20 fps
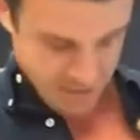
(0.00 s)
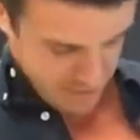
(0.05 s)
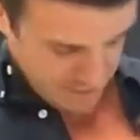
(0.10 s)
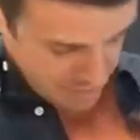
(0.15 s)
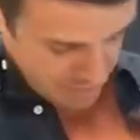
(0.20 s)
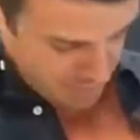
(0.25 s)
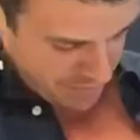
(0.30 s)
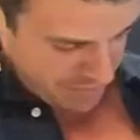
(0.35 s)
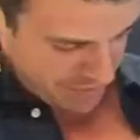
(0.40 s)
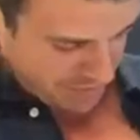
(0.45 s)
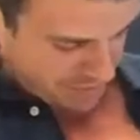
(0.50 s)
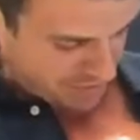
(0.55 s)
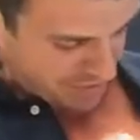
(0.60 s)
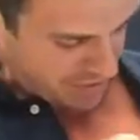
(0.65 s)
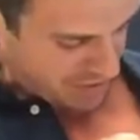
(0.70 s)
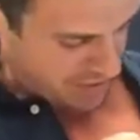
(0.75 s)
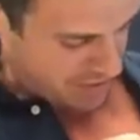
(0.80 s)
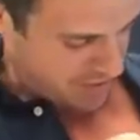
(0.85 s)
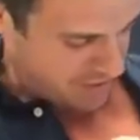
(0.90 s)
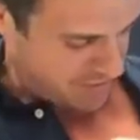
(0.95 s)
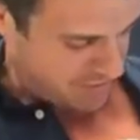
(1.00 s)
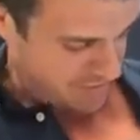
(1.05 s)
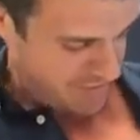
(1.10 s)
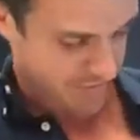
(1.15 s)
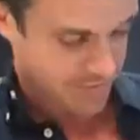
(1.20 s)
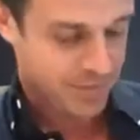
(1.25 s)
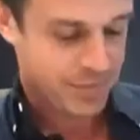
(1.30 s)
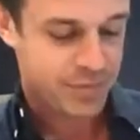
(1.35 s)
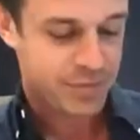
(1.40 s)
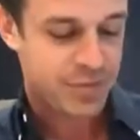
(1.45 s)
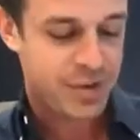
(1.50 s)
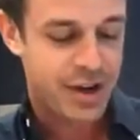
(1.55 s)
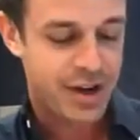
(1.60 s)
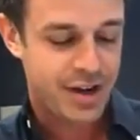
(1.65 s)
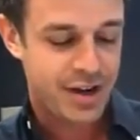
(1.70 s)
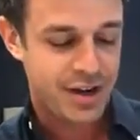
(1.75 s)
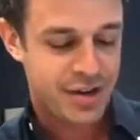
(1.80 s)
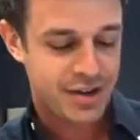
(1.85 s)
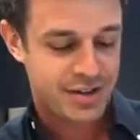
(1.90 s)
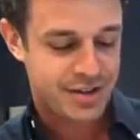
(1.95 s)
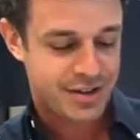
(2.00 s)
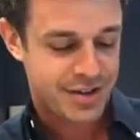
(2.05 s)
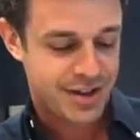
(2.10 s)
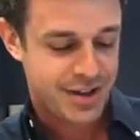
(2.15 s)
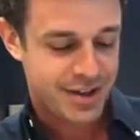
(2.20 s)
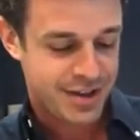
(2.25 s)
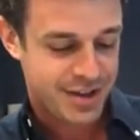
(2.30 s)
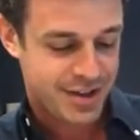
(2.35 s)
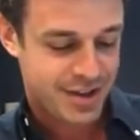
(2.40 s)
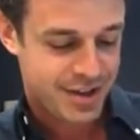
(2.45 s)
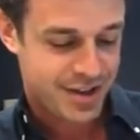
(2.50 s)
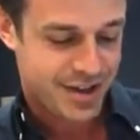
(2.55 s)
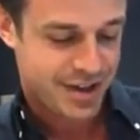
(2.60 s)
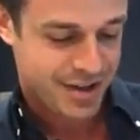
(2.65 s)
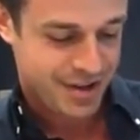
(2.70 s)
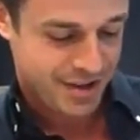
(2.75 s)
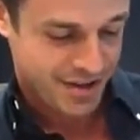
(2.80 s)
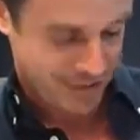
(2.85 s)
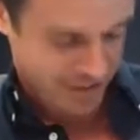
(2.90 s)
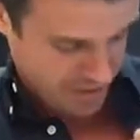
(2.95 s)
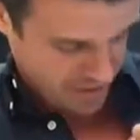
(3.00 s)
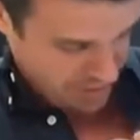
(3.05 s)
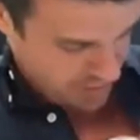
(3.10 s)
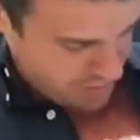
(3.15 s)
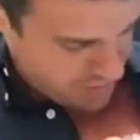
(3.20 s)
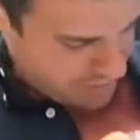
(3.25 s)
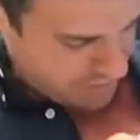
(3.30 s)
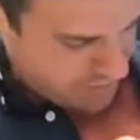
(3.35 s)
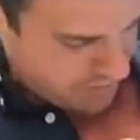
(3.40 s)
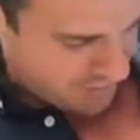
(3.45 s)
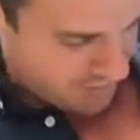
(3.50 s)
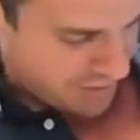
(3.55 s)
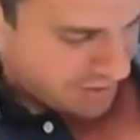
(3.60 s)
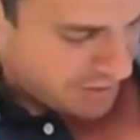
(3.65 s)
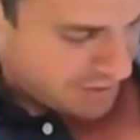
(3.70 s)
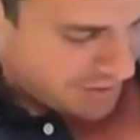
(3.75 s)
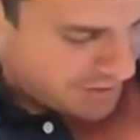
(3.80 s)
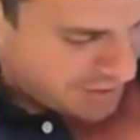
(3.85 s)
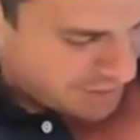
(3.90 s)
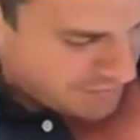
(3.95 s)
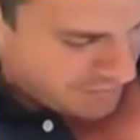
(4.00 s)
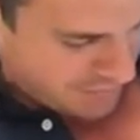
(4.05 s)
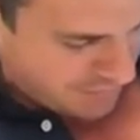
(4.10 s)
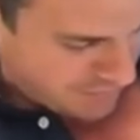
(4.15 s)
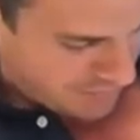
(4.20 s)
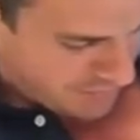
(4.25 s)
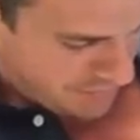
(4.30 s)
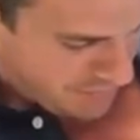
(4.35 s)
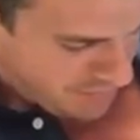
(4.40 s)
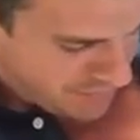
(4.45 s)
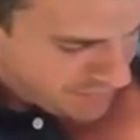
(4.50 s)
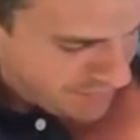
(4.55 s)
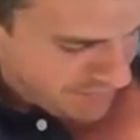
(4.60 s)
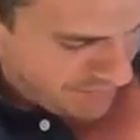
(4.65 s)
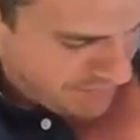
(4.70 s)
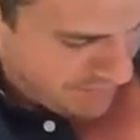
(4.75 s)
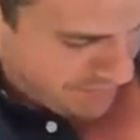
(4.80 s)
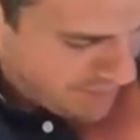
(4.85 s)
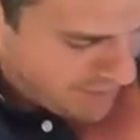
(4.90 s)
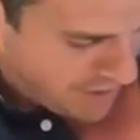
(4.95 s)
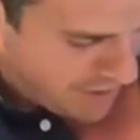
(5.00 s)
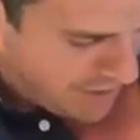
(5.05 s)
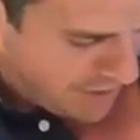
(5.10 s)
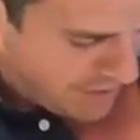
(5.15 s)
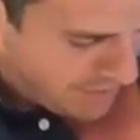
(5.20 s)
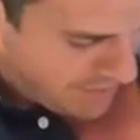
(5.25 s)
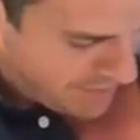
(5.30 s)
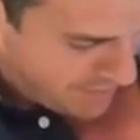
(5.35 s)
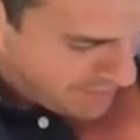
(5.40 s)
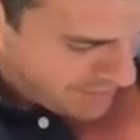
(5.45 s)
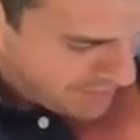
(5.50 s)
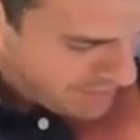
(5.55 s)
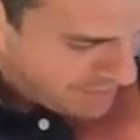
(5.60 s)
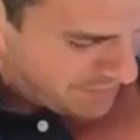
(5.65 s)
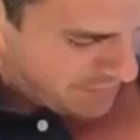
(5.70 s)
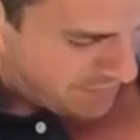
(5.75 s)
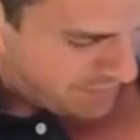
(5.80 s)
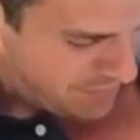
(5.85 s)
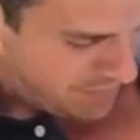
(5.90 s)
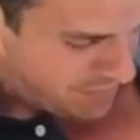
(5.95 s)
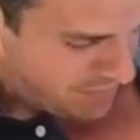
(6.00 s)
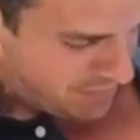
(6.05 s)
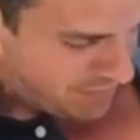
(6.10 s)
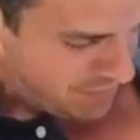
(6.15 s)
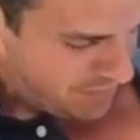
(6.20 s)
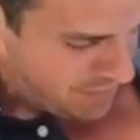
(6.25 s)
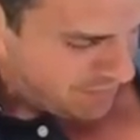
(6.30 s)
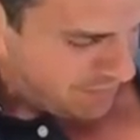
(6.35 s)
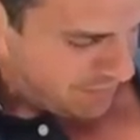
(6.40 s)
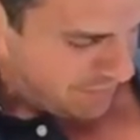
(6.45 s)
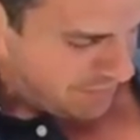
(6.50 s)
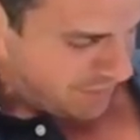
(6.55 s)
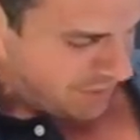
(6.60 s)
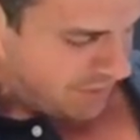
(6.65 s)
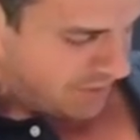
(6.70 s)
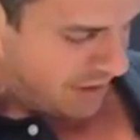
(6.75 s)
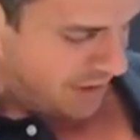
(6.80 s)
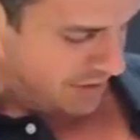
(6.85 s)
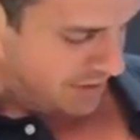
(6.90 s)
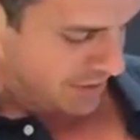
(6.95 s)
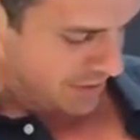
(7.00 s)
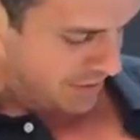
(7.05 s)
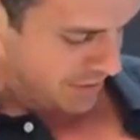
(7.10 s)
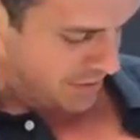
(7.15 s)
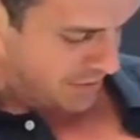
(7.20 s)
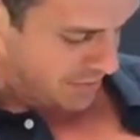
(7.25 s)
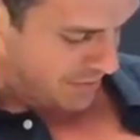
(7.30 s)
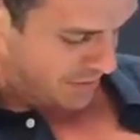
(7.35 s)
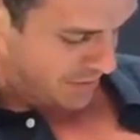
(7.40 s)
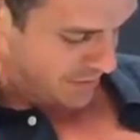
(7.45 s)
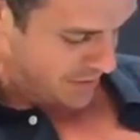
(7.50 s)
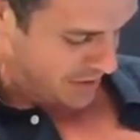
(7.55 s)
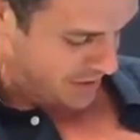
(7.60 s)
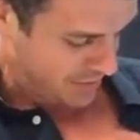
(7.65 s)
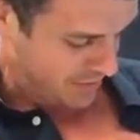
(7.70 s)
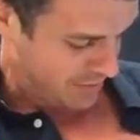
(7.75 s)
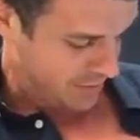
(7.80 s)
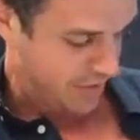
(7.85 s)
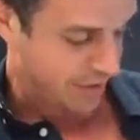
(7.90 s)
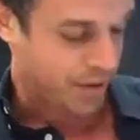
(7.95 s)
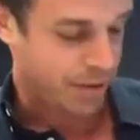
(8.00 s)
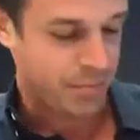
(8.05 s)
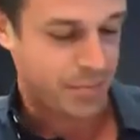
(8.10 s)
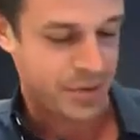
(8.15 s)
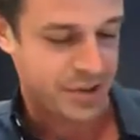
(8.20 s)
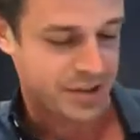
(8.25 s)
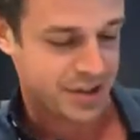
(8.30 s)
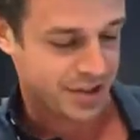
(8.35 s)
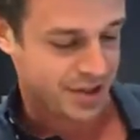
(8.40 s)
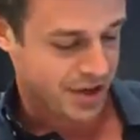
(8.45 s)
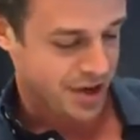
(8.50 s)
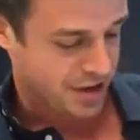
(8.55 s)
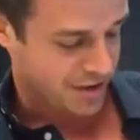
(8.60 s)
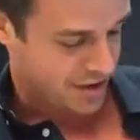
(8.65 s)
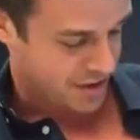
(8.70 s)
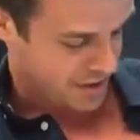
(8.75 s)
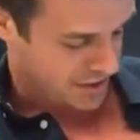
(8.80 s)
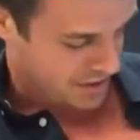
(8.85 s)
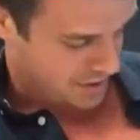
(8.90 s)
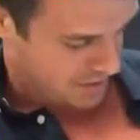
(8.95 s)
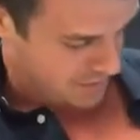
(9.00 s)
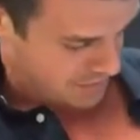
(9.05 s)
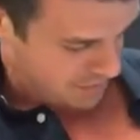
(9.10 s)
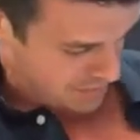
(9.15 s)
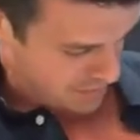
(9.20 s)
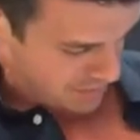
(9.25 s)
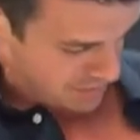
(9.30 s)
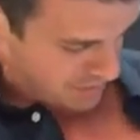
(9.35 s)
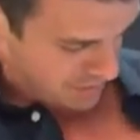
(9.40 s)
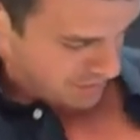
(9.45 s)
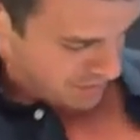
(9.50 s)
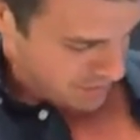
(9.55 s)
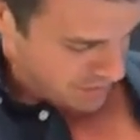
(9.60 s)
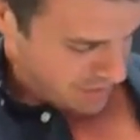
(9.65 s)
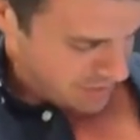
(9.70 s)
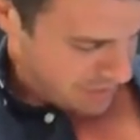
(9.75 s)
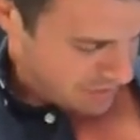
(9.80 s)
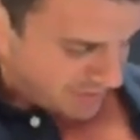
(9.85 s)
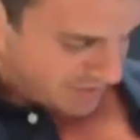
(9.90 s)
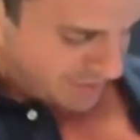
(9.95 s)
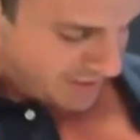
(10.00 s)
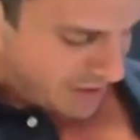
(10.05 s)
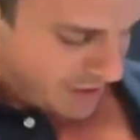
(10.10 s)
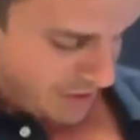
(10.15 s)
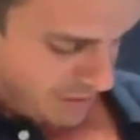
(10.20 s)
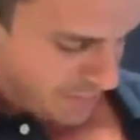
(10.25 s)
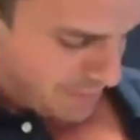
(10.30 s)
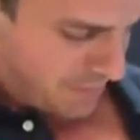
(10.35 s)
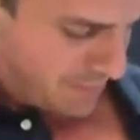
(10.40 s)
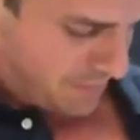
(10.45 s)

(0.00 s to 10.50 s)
So we're going to try it right here to get the suction out. And it actually holds pretty well. So I'm pushing down on the top.